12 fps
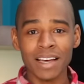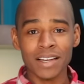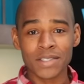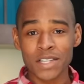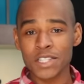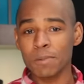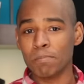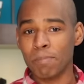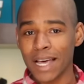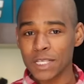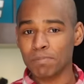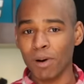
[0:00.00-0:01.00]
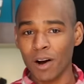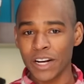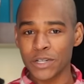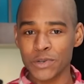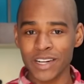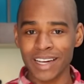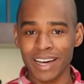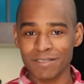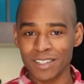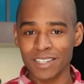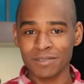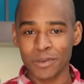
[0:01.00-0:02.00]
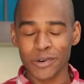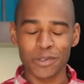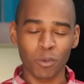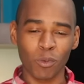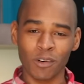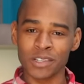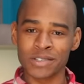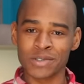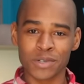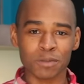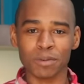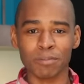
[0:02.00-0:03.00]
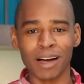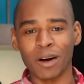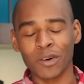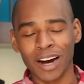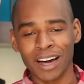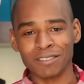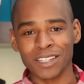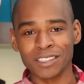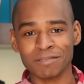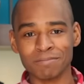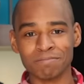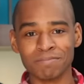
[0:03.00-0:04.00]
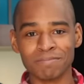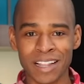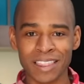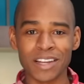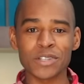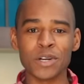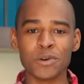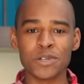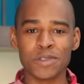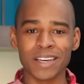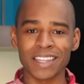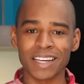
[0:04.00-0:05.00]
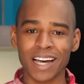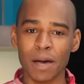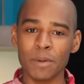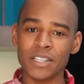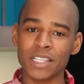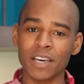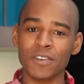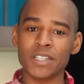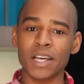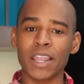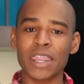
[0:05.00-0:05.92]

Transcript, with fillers: Is this the best party trick ever or the worst superpower ever? Let us know what you think in the comments, give us a